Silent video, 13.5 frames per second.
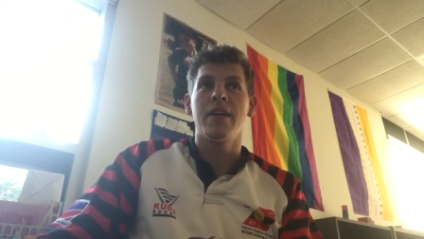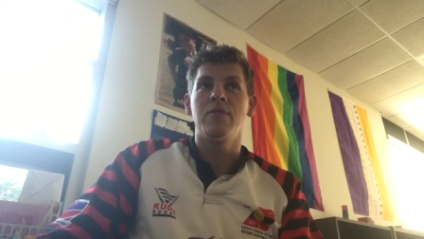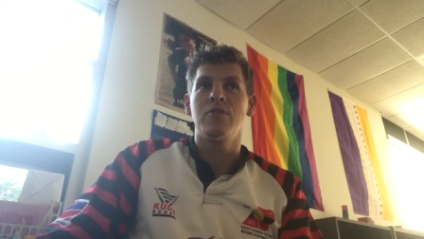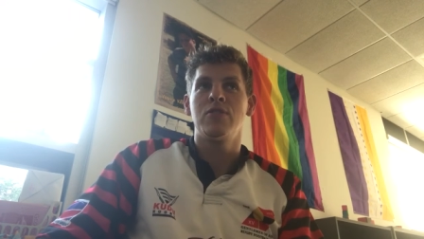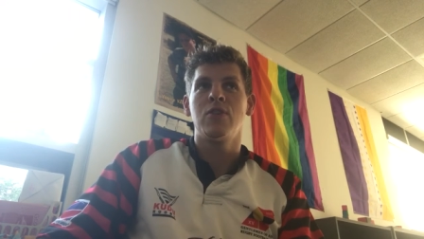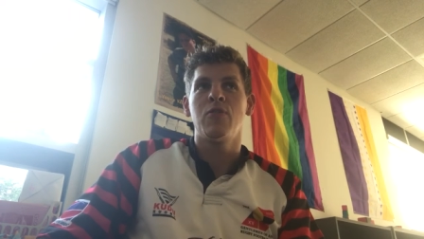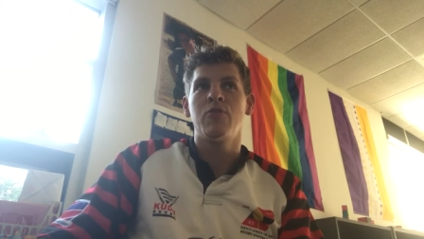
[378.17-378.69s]
It
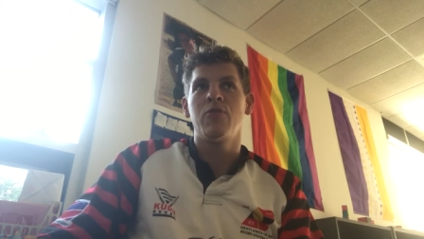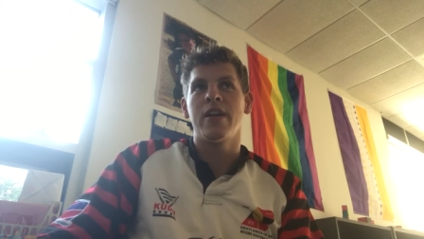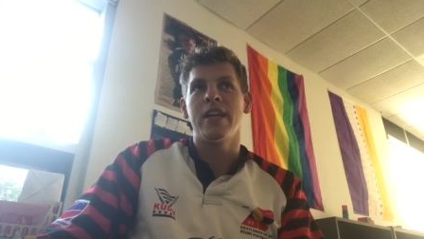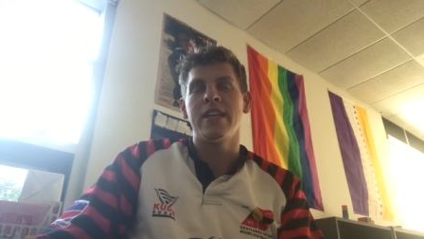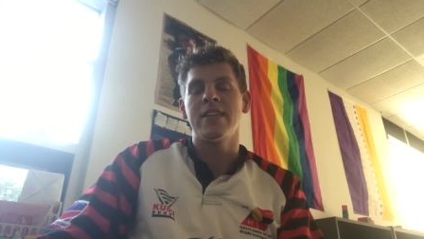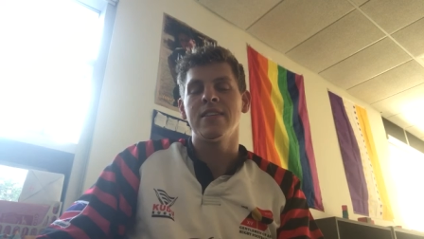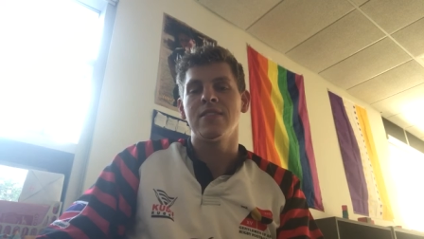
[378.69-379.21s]
was so
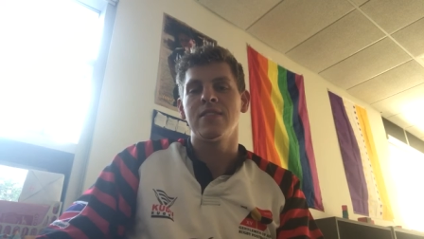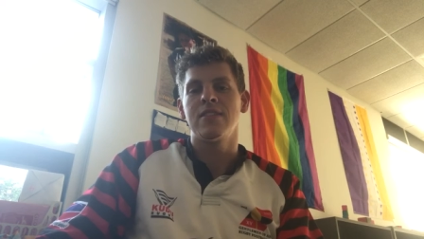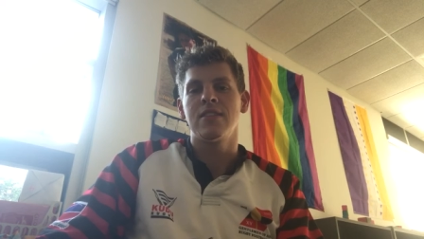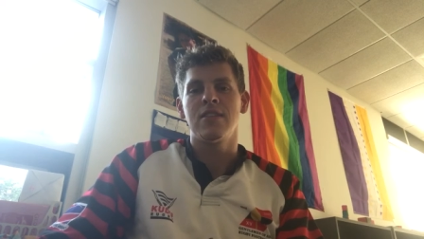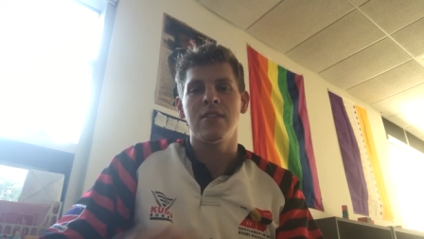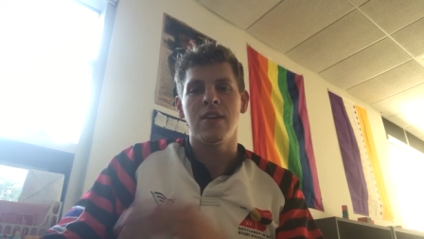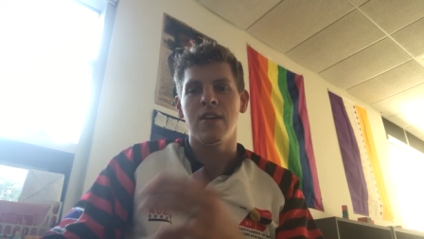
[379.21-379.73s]
funny because
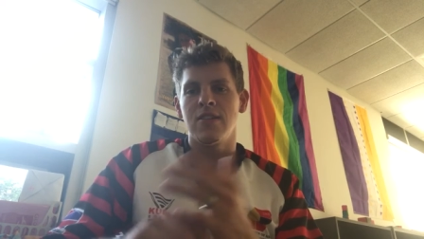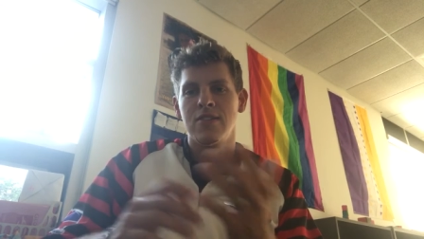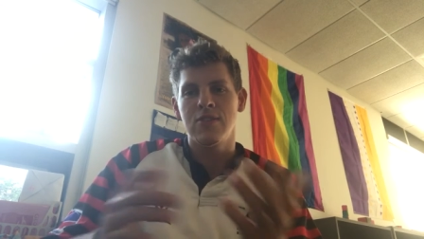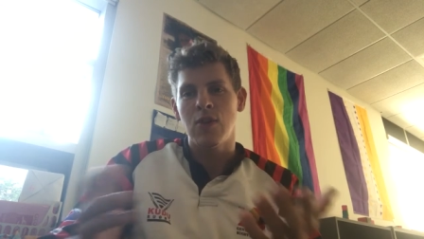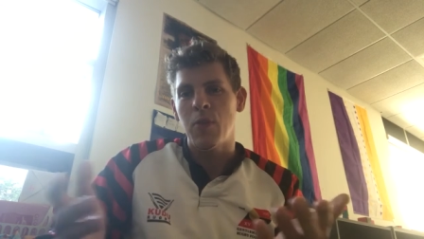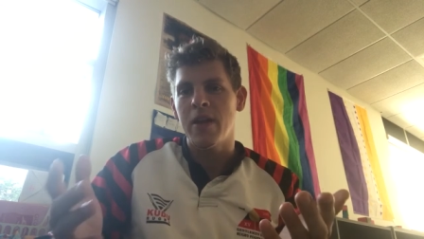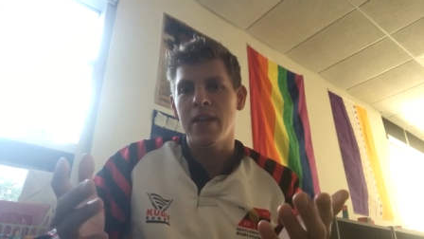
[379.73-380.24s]

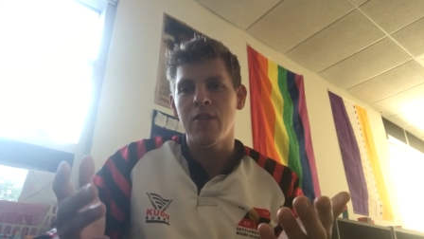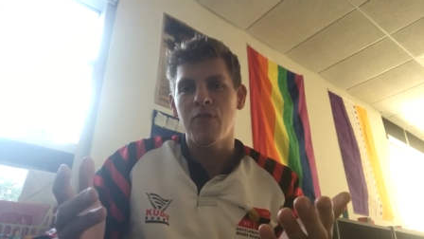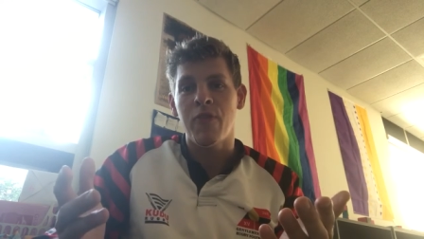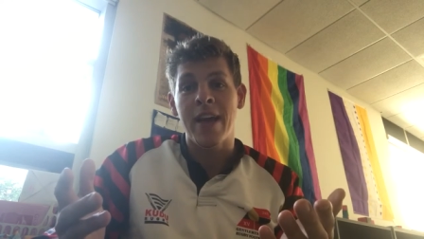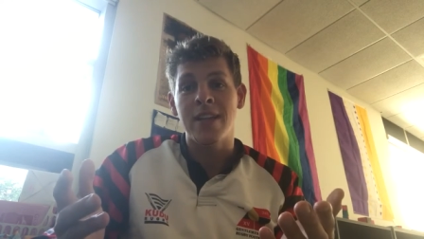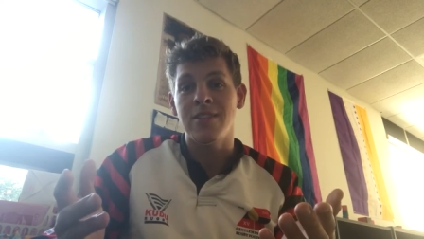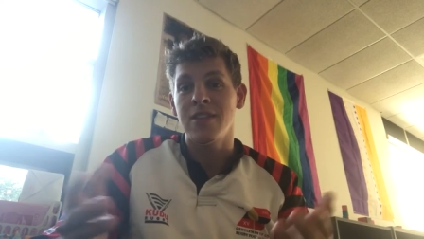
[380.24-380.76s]
so many of the
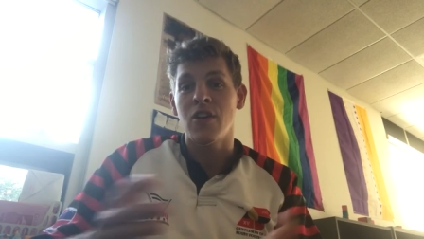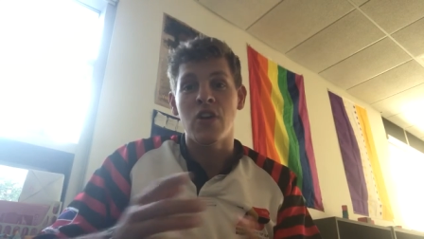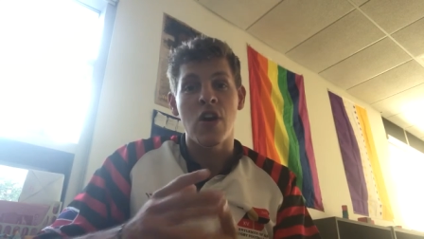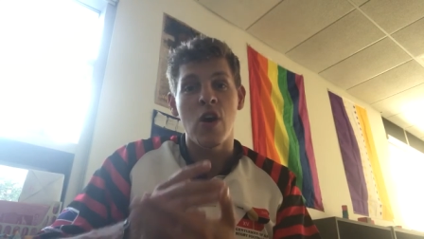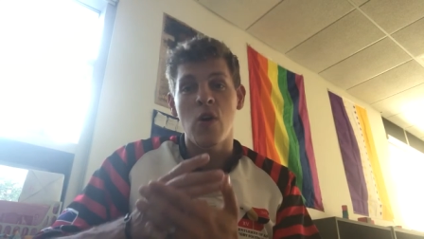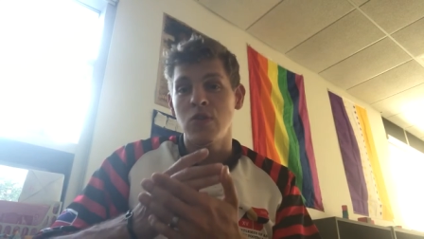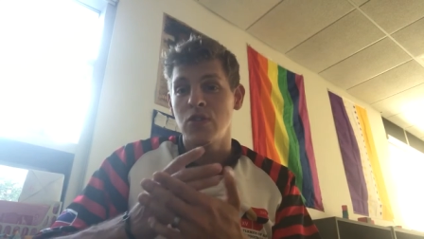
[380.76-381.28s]
fans there
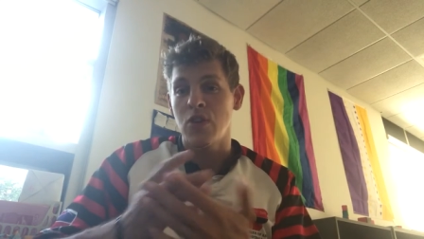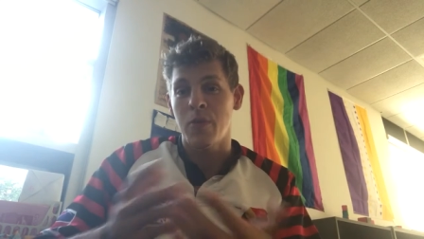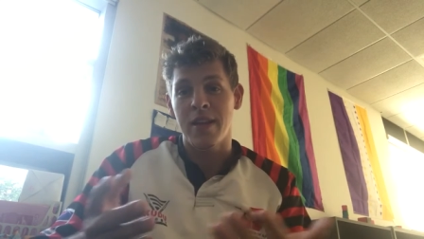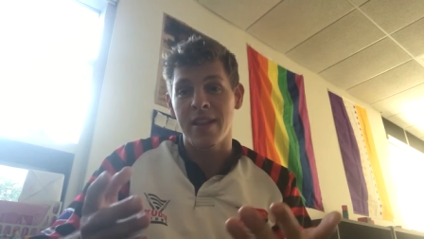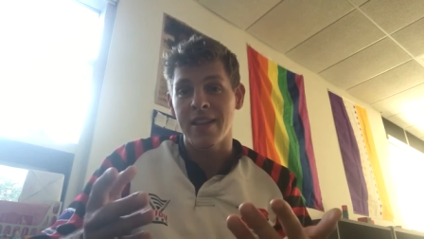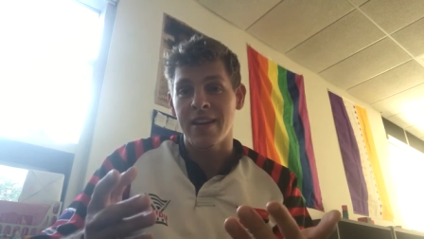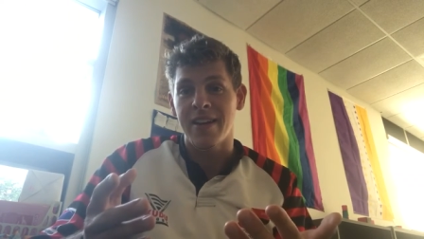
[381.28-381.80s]
know so
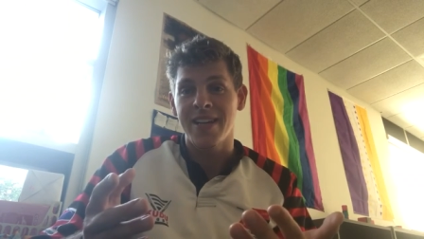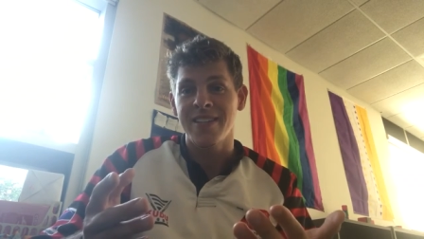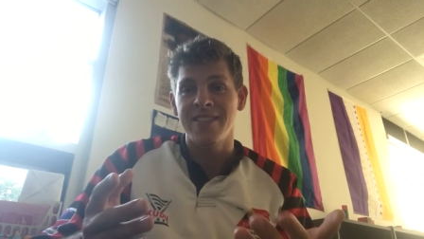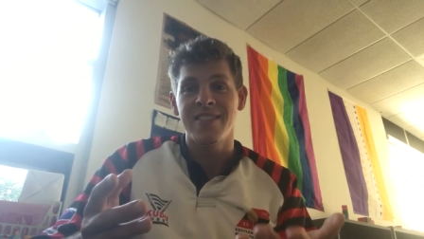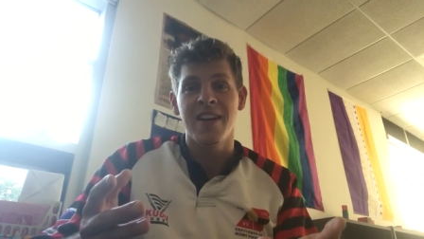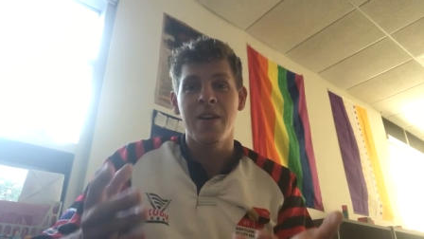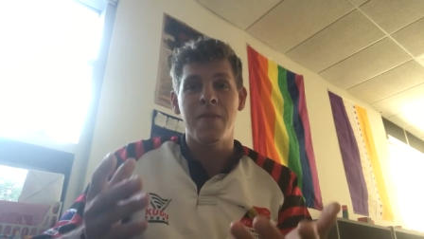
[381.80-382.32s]
many
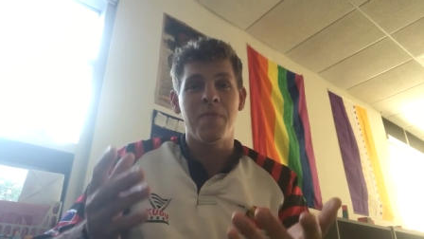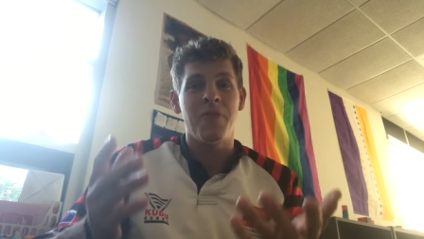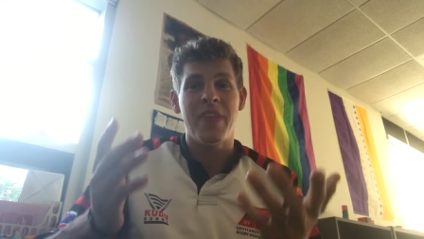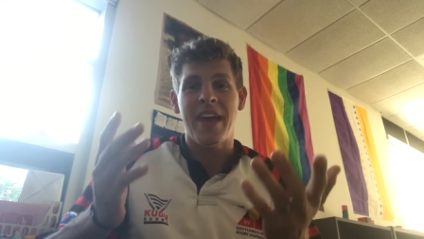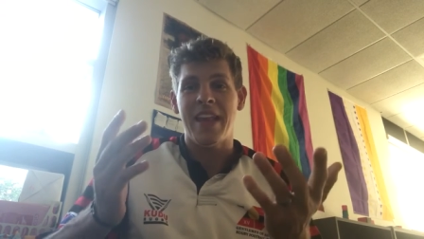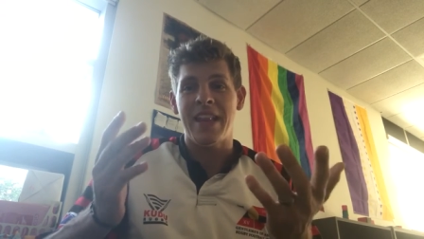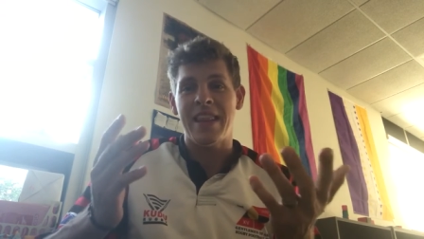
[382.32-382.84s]
lyrics
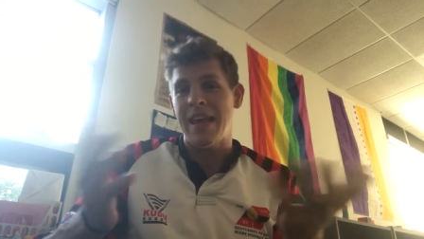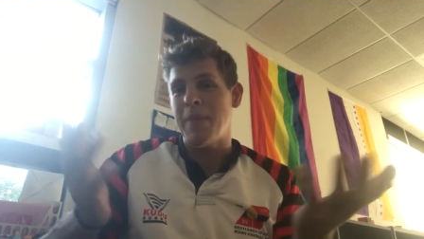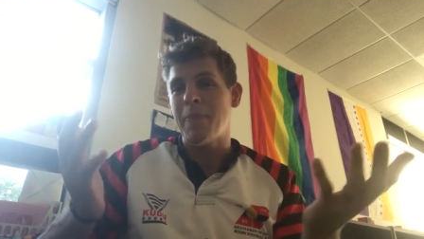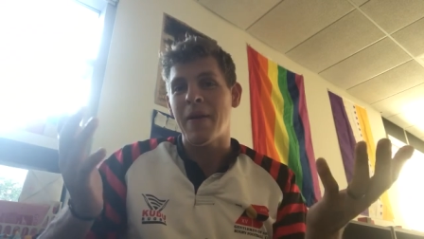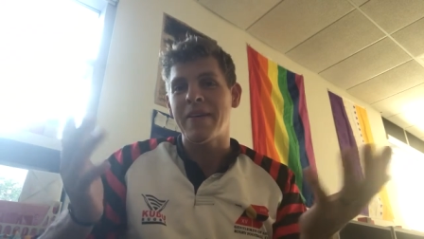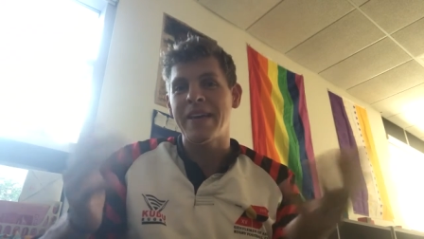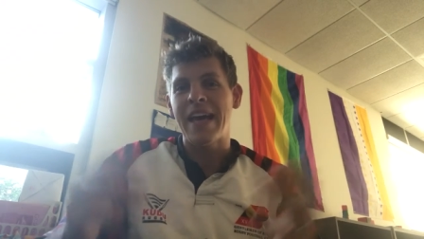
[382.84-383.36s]
that they
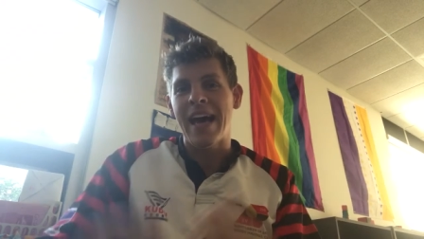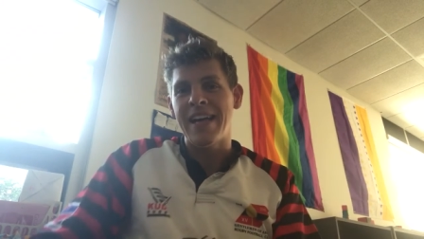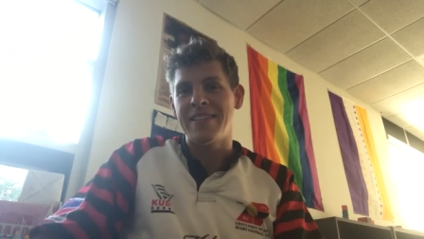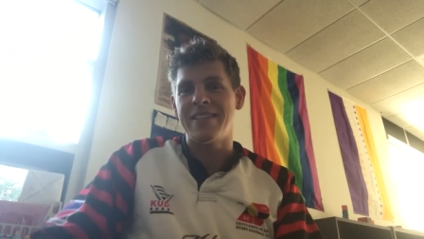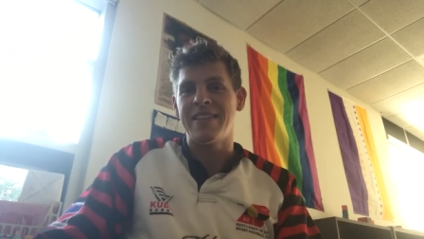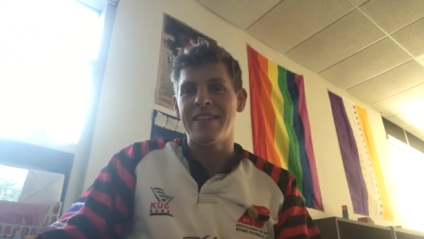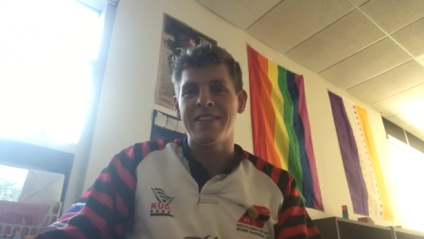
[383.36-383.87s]
barely
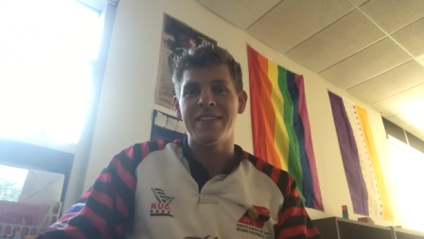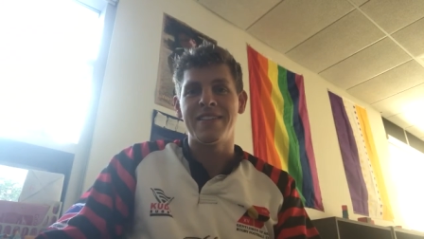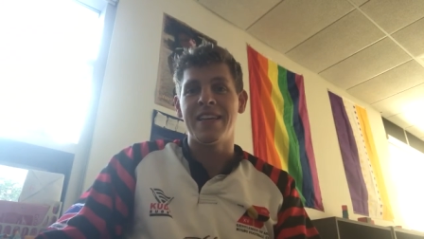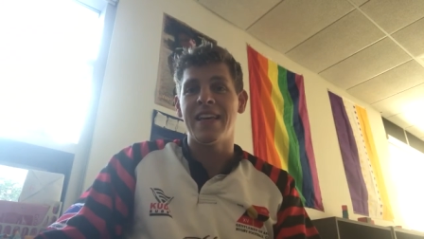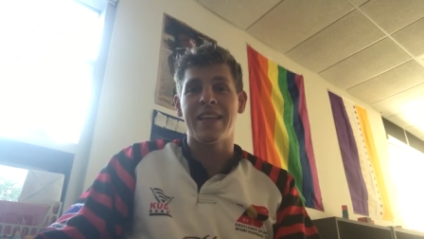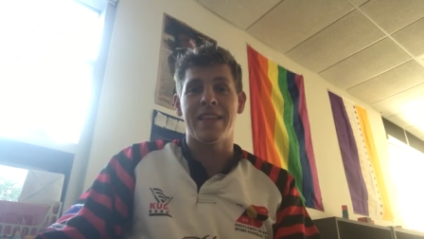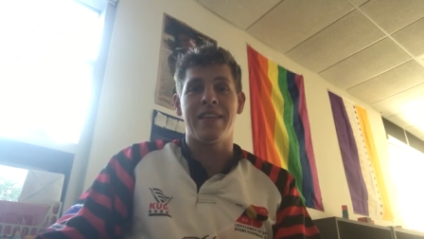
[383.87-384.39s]
had to
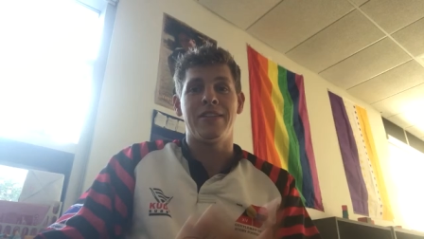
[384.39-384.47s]
sing.